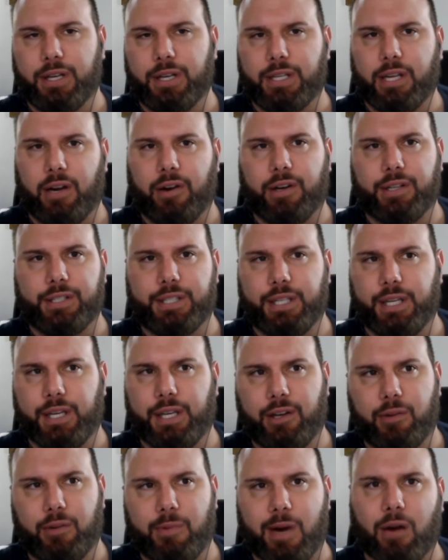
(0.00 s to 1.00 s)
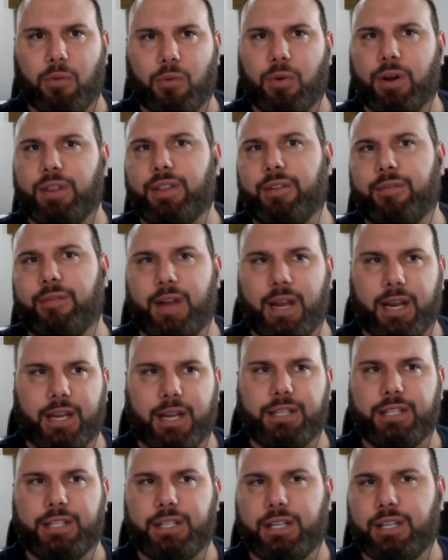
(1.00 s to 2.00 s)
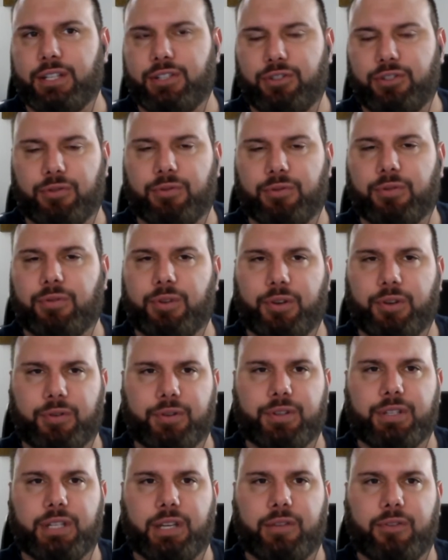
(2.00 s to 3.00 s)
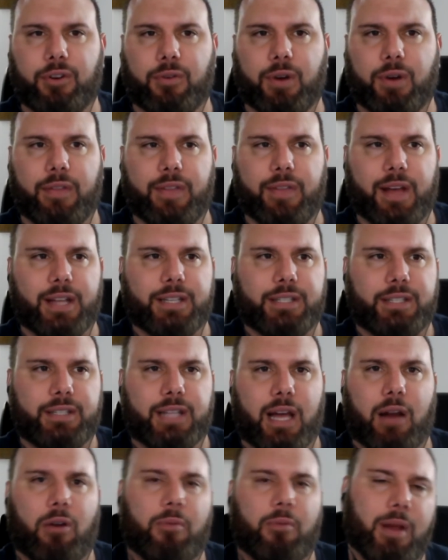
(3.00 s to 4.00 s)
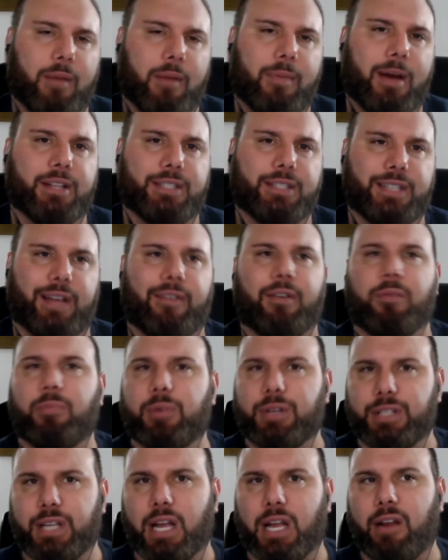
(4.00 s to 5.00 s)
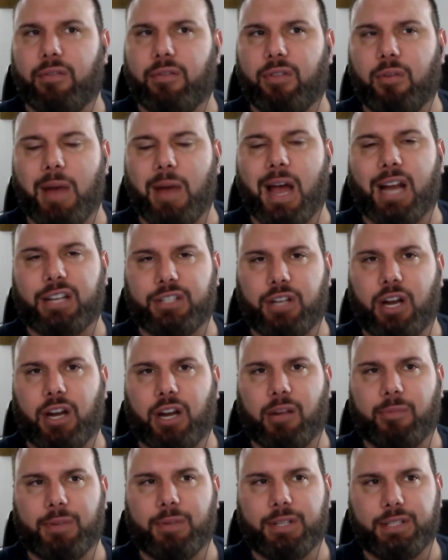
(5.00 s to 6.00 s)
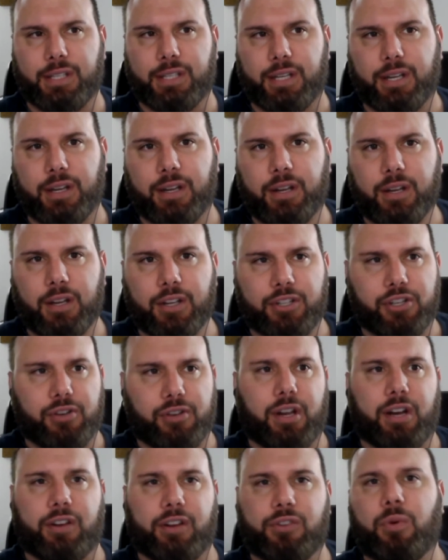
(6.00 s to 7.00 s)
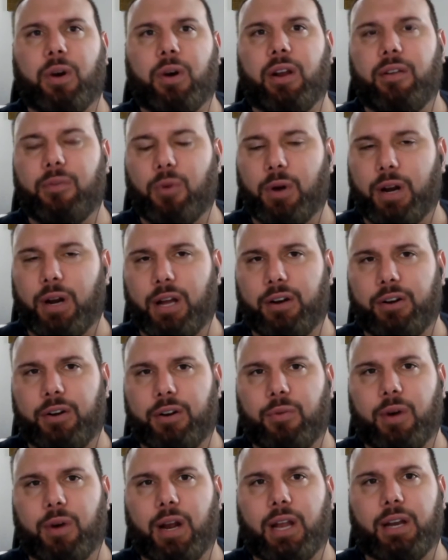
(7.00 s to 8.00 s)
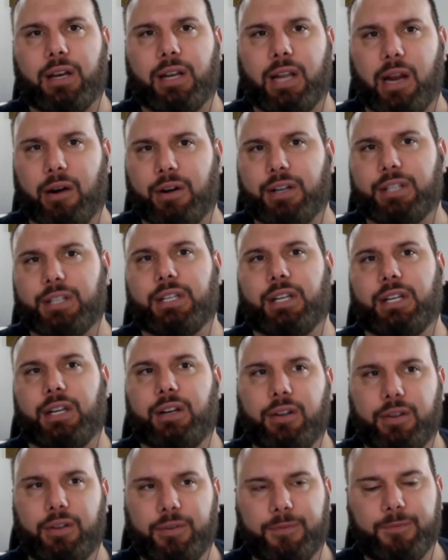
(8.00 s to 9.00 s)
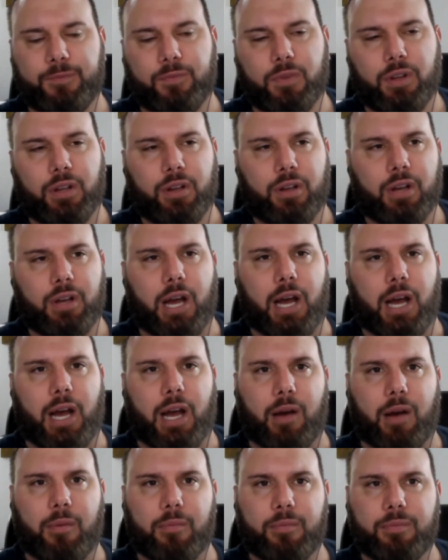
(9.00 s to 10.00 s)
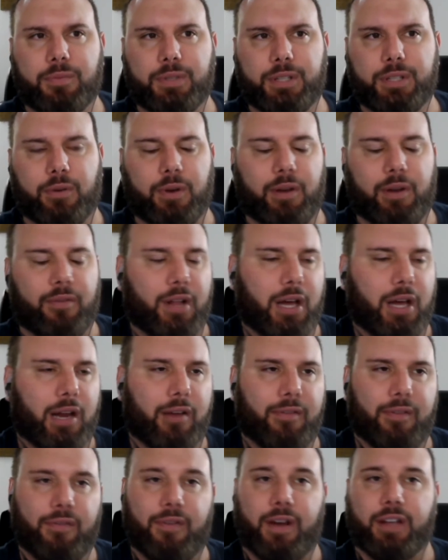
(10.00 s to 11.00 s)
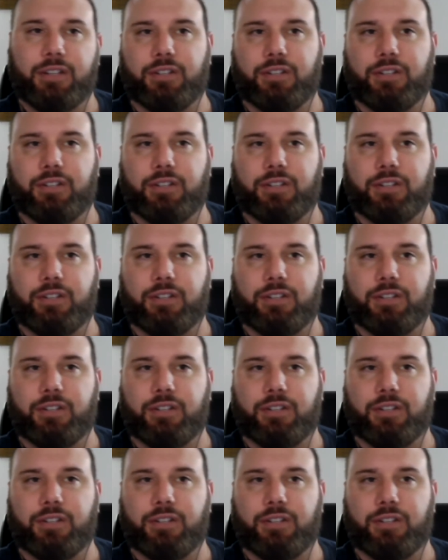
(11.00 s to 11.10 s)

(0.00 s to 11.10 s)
guarantee, and no matter what the vacancy is, you'll you receive your rent. That's that'll be about seventy percent of the max occupancy. So you get twenty one hundred rent guaranteed. Mm-hmm. Um, so we have is that the max